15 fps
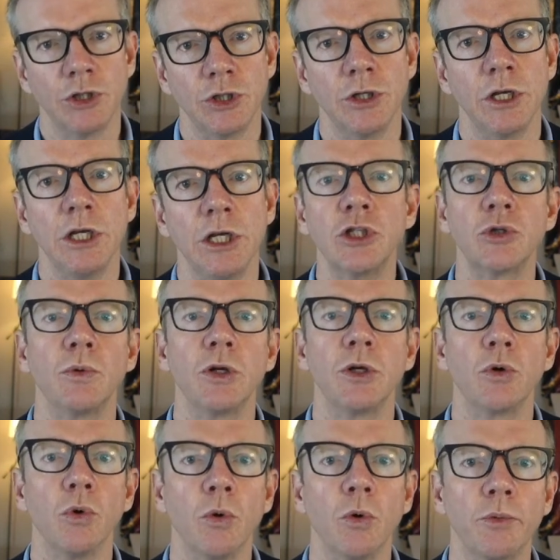is to
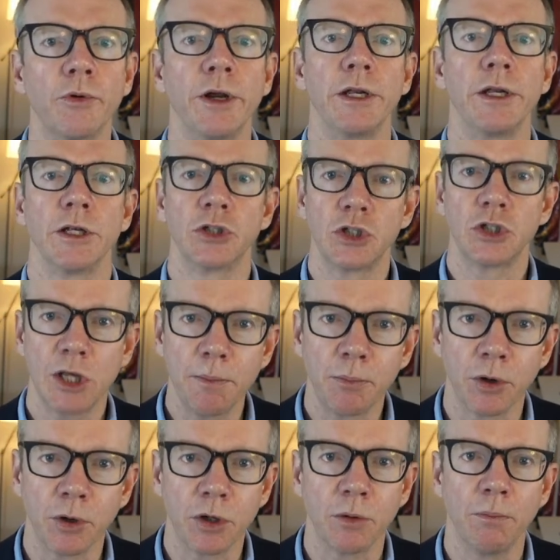incorporate a separate
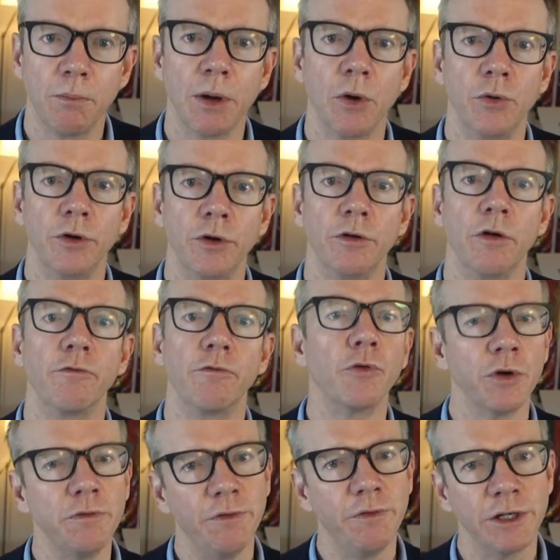component for
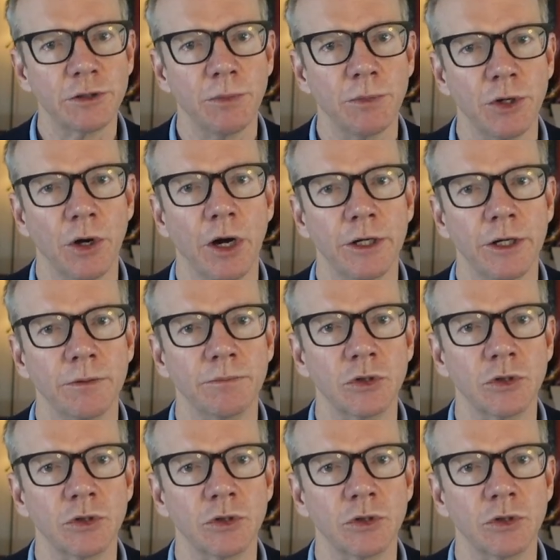investment items.